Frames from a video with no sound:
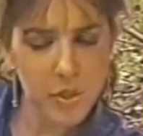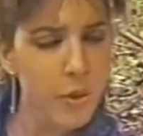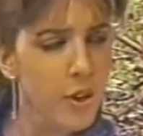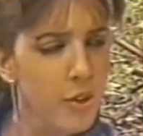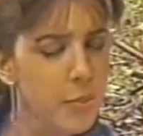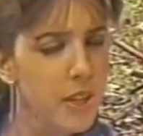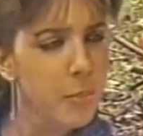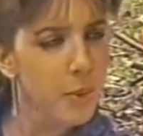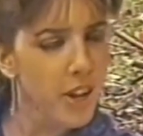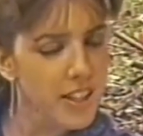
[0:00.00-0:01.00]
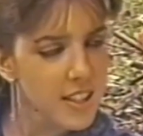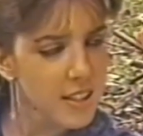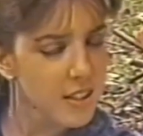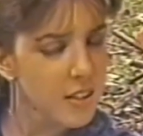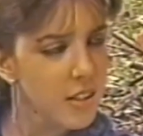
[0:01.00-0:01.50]
You heard me, I'm
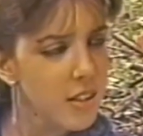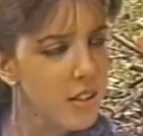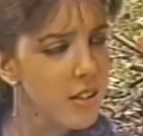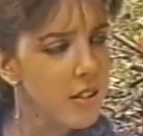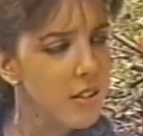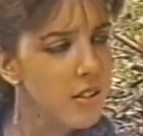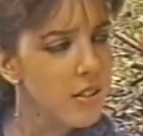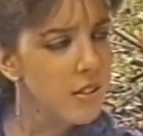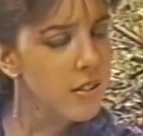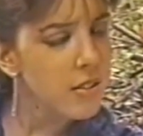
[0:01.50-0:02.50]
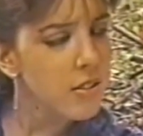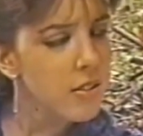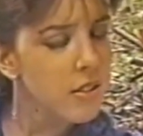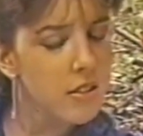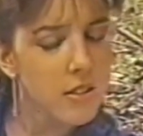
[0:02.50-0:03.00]
pregnant. You're kidding.